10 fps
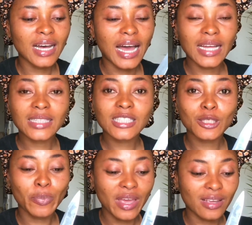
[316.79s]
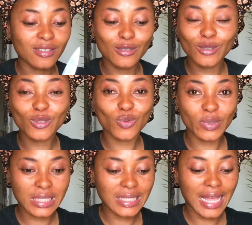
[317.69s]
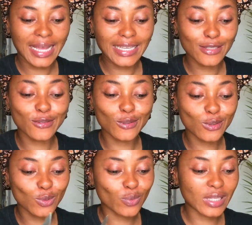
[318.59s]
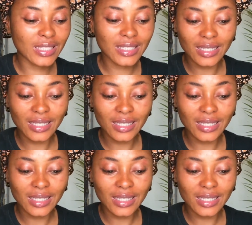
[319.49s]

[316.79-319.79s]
And this pear is so sweet, like it's so sweet,